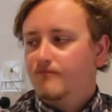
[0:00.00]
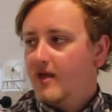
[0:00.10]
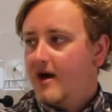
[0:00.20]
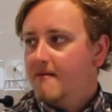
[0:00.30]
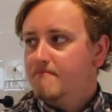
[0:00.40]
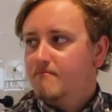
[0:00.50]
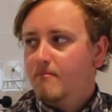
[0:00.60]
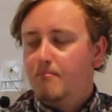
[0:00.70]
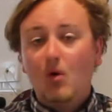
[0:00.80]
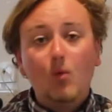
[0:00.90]

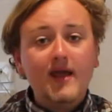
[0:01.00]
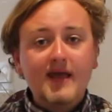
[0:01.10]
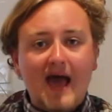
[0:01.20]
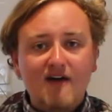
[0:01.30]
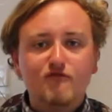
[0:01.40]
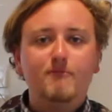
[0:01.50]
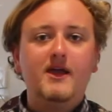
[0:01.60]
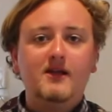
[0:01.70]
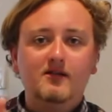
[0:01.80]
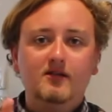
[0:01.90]
But we have
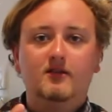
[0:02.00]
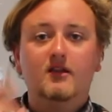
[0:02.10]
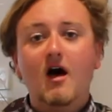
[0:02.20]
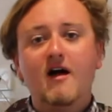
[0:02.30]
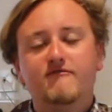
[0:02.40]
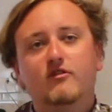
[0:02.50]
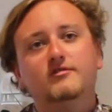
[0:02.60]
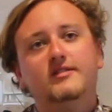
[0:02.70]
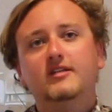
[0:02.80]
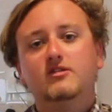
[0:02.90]
been live on
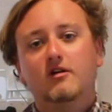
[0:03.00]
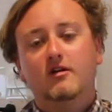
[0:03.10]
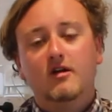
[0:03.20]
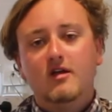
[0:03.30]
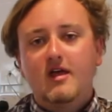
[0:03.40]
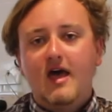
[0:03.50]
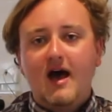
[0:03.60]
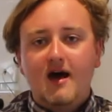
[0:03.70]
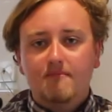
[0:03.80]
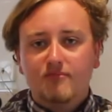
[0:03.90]
TikTok
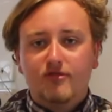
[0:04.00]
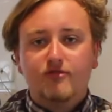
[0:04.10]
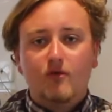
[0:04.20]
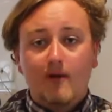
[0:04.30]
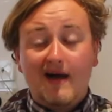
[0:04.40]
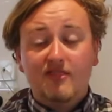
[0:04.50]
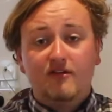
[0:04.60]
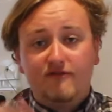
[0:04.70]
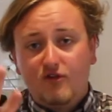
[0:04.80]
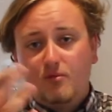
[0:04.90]
throughout the
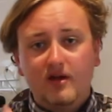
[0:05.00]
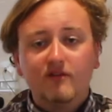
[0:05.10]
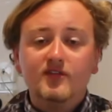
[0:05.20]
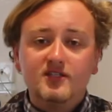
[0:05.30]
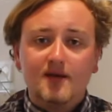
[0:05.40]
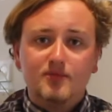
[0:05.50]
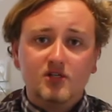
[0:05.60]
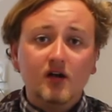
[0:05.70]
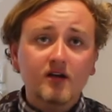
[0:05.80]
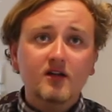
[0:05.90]
filming of this
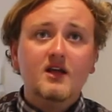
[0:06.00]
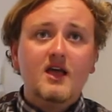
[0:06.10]
episode.